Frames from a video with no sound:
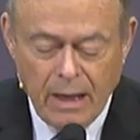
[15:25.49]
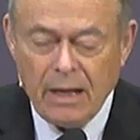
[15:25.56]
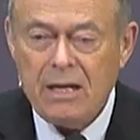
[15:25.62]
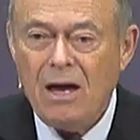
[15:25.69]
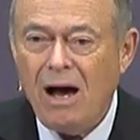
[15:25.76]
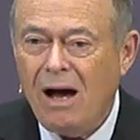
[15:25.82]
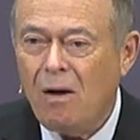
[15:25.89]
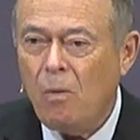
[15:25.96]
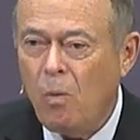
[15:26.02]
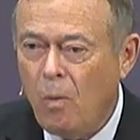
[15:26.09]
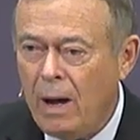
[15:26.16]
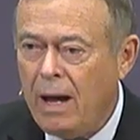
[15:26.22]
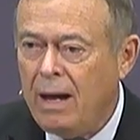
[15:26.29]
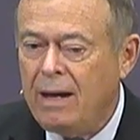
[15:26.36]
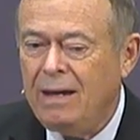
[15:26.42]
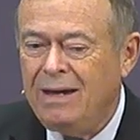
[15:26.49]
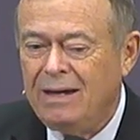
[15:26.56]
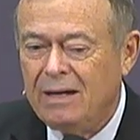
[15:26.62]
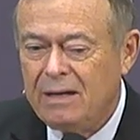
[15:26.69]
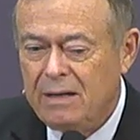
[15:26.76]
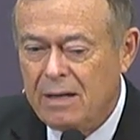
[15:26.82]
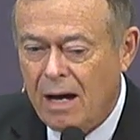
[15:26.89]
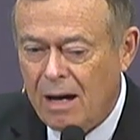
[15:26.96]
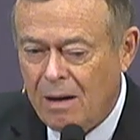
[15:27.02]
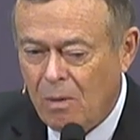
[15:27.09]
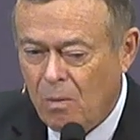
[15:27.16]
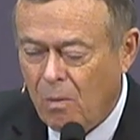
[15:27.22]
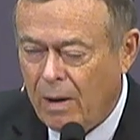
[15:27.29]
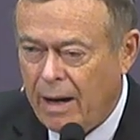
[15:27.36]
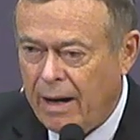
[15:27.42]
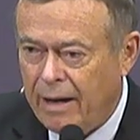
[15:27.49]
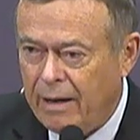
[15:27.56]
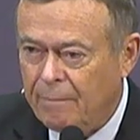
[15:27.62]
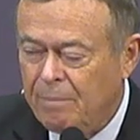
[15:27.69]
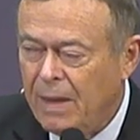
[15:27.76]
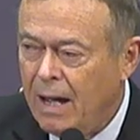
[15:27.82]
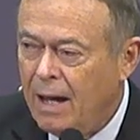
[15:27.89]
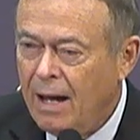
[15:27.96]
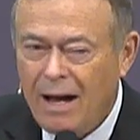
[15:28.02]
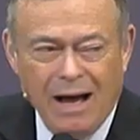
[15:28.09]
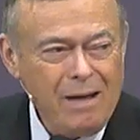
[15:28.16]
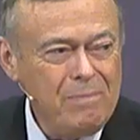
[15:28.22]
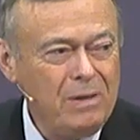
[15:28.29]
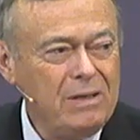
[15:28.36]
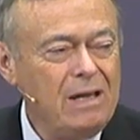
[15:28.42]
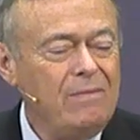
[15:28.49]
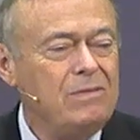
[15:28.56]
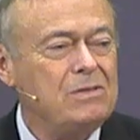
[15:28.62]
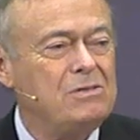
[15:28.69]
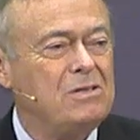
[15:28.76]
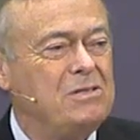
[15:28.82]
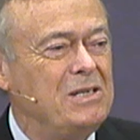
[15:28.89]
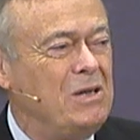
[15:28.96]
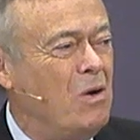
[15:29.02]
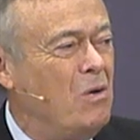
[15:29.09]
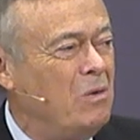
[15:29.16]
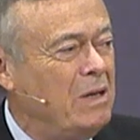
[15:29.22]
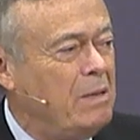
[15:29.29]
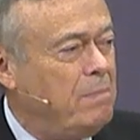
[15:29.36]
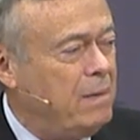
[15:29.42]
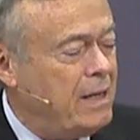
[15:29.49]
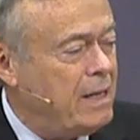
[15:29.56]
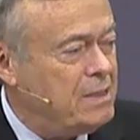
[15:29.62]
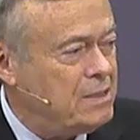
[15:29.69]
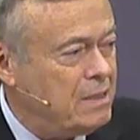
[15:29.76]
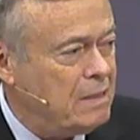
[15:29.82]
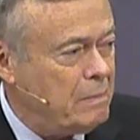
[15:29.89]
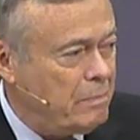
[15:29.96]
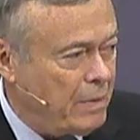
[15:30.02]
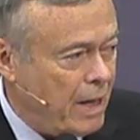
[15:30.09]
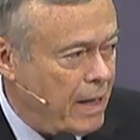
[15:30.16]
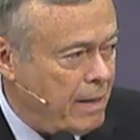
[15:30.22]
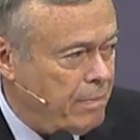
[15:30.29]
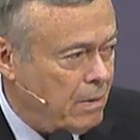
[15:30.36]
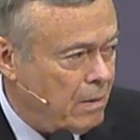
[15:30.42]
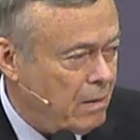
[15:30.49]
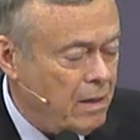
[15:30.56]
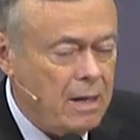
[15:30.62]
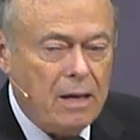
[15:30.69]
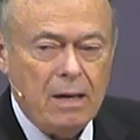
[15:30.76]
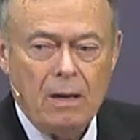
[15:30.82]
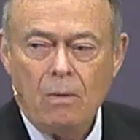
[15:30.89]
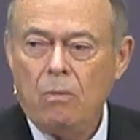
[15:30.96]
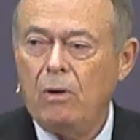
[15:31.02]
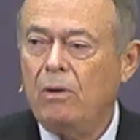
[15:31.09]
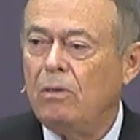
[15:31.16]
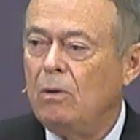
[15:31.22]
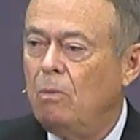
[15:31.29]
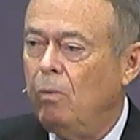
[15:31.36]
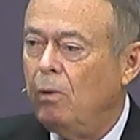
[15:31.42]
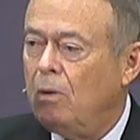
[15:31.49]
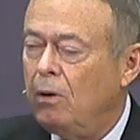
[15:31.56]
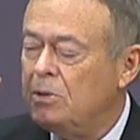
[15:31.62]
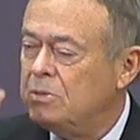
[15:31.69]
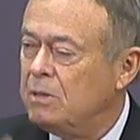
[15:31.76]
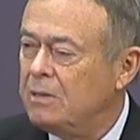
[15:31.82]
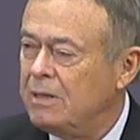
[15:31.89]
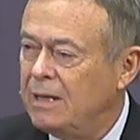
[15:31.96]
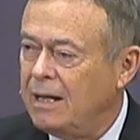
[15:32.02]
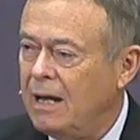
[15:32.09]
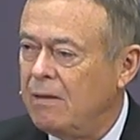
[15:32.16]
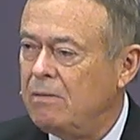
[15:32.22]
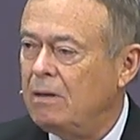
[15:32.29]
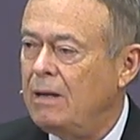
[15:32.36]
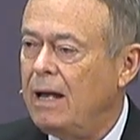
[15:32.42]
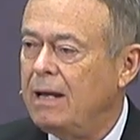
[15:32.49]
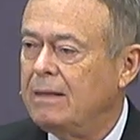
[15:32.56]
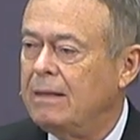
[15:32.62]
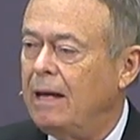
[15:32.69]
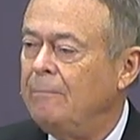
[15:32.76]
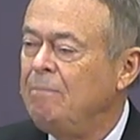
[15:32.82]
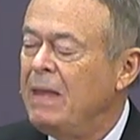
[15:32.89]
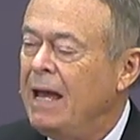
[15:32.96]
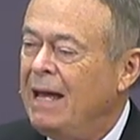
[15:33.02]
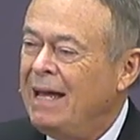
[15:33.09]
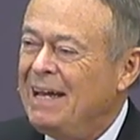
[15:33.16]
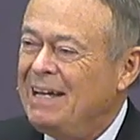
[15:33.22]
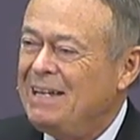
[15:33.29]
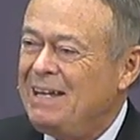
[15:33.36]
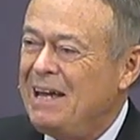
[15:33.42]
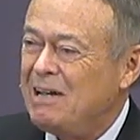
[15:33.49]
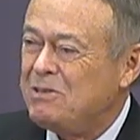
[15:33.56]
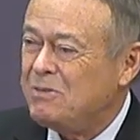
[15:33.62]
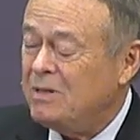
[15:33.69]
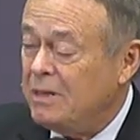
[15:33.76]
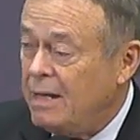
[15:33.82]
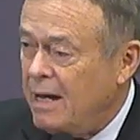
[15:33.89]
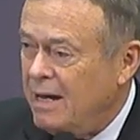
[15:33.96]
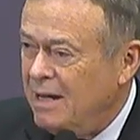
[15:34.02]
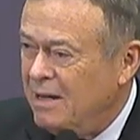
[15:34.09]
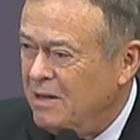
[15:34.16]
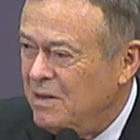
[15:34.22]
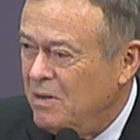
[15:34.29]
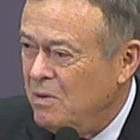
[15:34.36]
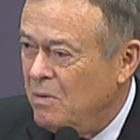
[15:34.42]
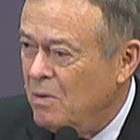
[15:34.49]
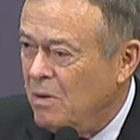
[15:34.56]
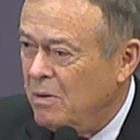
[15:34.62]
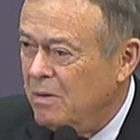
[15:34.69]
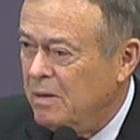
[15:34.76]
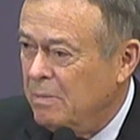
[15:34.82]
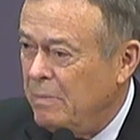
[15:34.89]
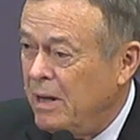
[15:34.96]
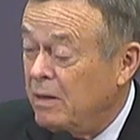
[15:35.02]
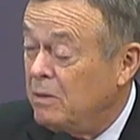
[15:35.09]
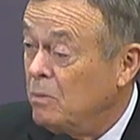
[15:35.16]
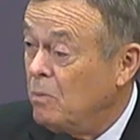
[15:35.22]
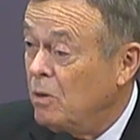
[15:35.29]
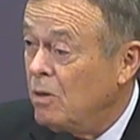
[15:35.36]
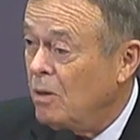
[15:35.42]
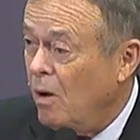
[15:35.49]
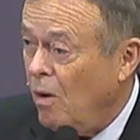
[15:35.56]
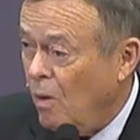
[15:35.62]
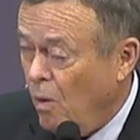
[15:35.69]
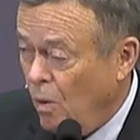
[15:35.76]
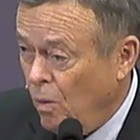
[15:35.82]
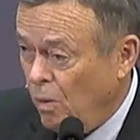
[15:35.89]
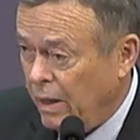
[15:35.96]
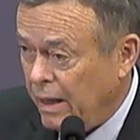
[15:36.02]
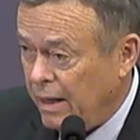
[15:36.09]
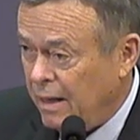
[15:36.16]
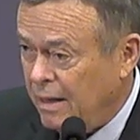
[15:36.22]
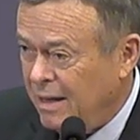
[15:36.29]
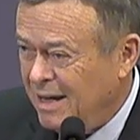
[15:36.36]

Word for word: Yahweh, Yahweh. I believe this is the only place in the Bible where the words are together like that. Yesterday, you heard about the word holy